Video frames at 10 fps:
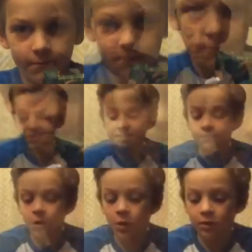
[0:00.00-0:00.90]
This is
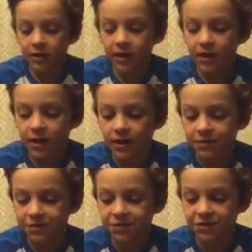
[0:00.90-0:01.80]
Molly,
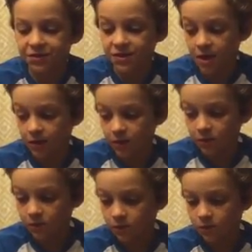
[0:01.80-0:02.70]
and she's
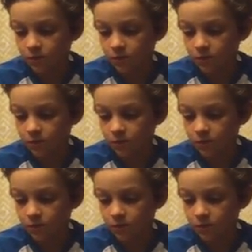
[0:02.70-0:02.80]
yellow.